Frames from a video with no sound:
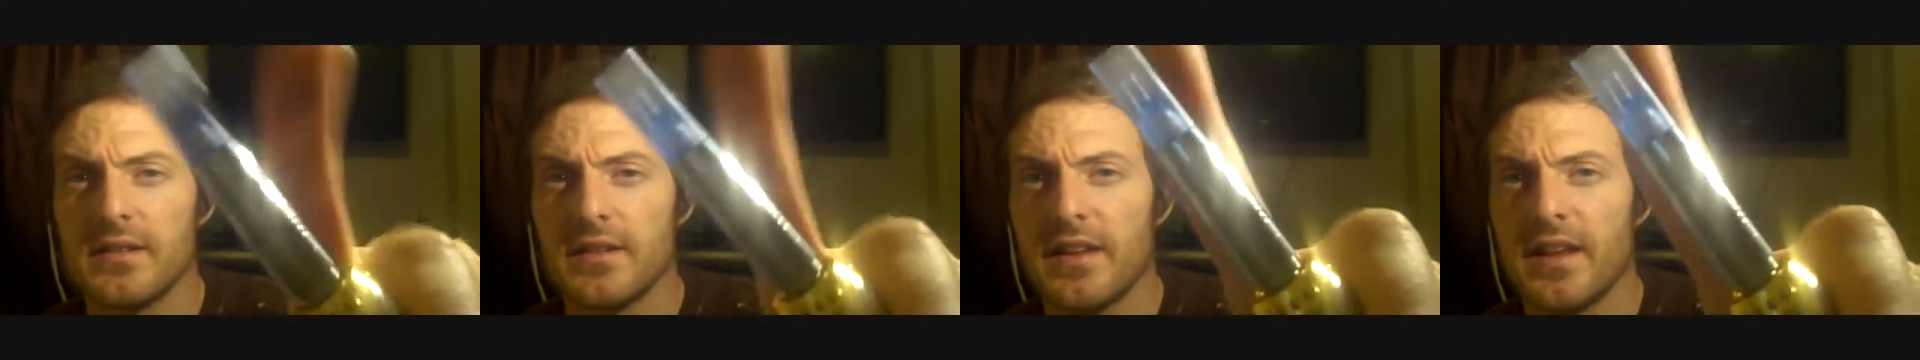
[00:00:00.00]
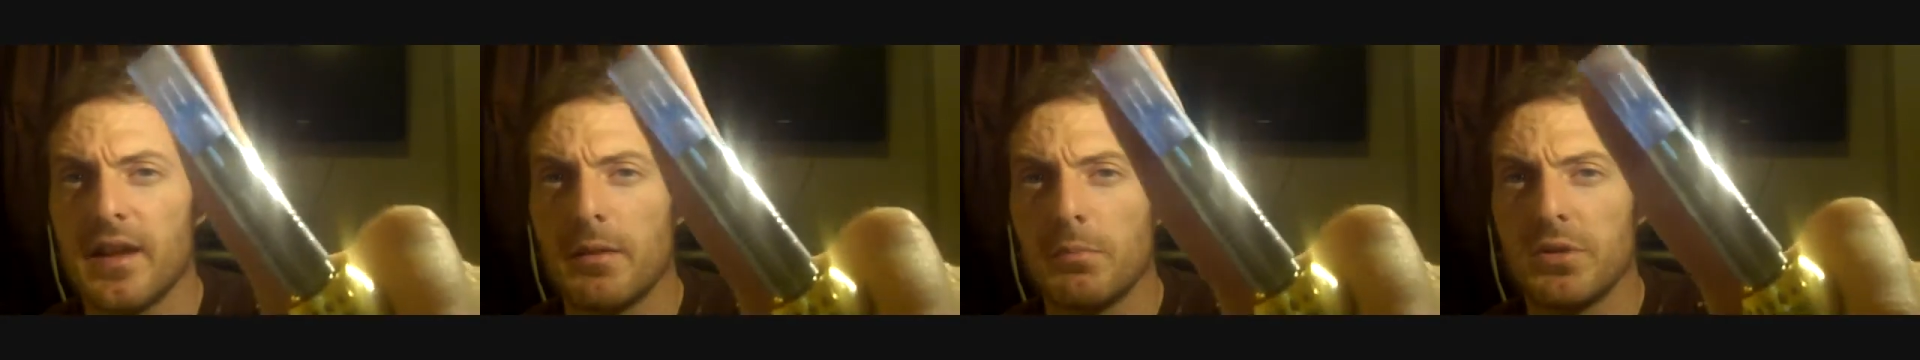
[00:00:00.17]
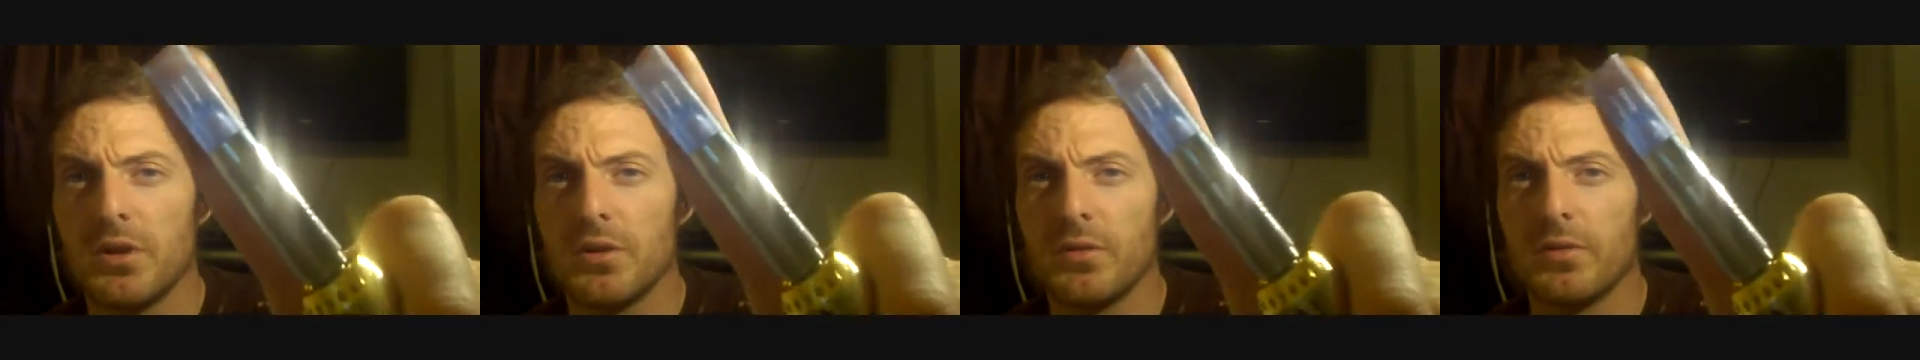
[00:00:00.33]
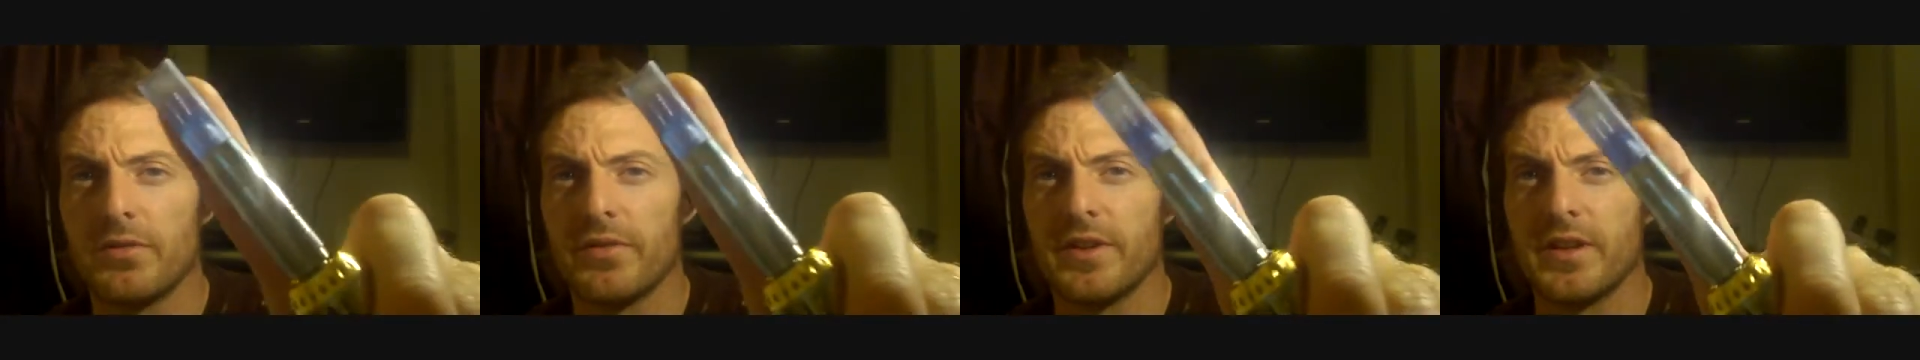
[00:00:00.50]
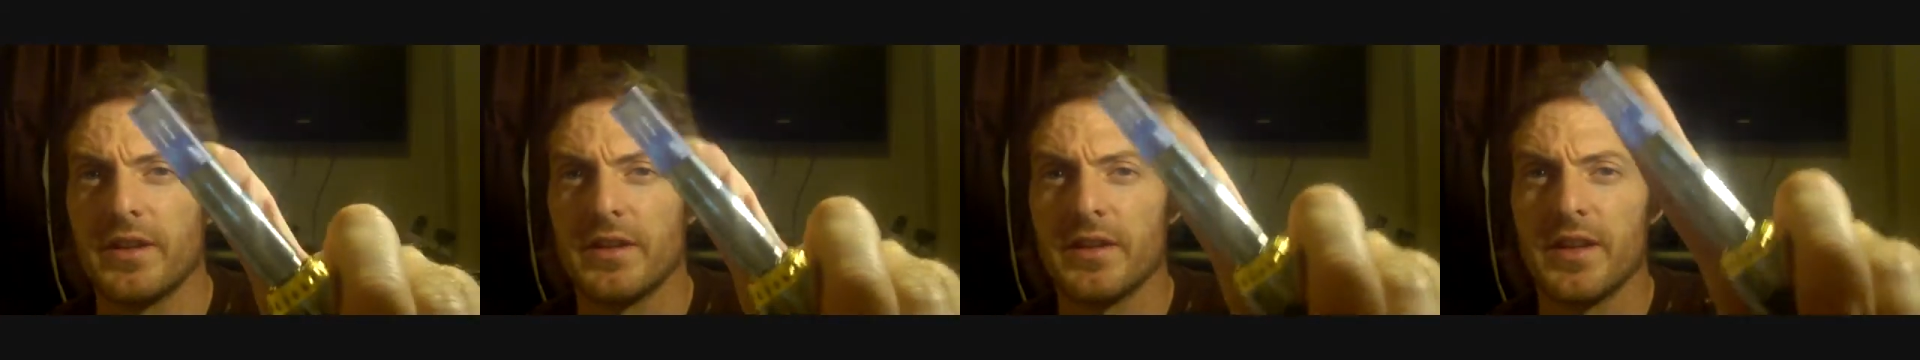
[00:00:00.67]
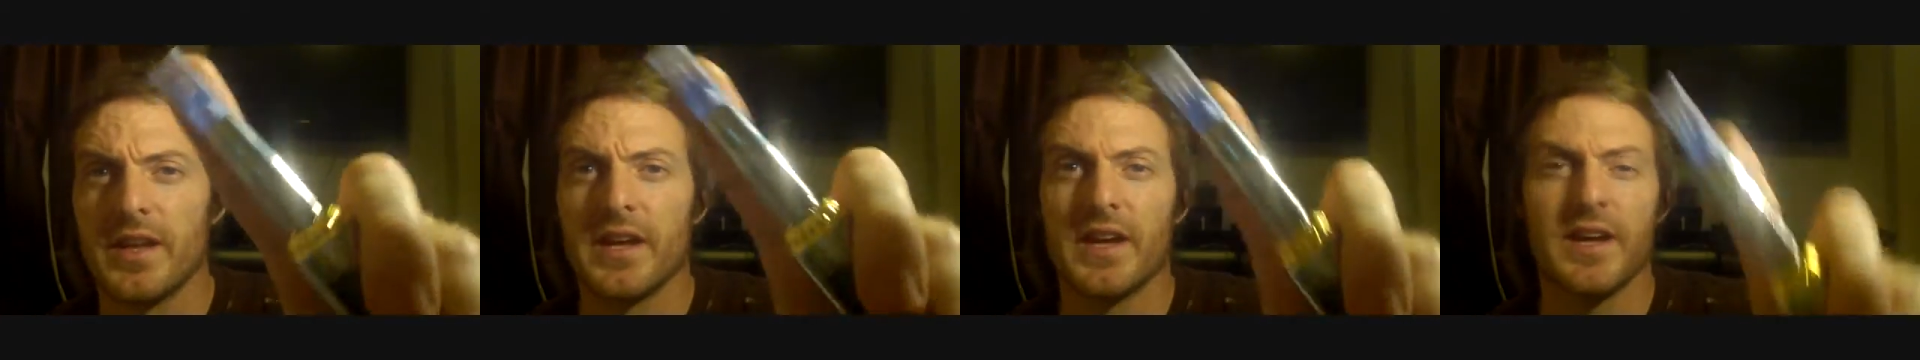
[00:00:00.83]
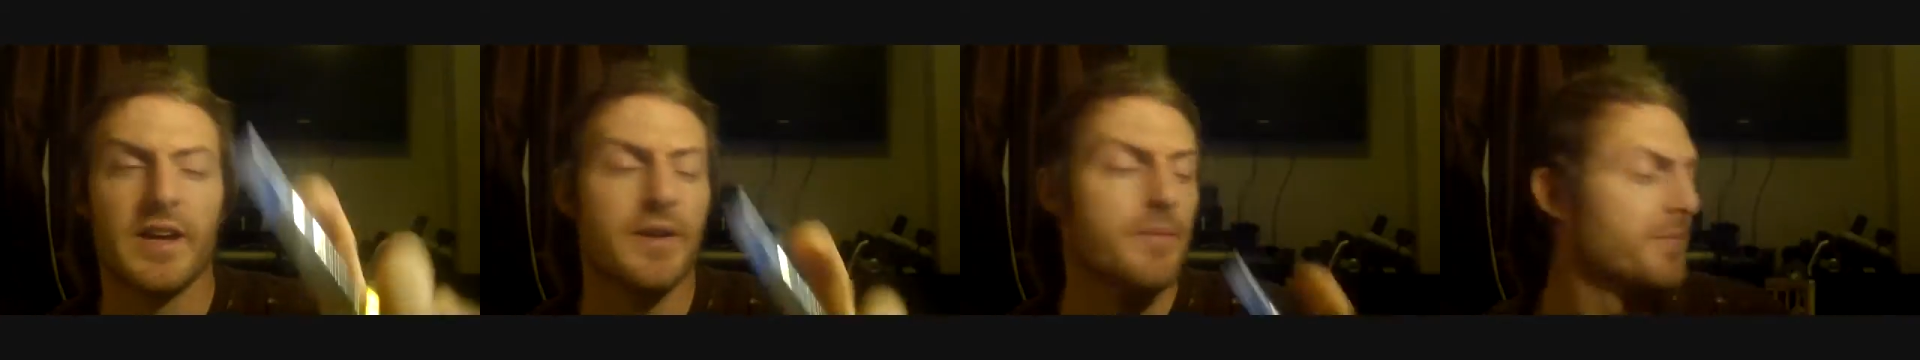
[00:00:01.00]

that blue thing there.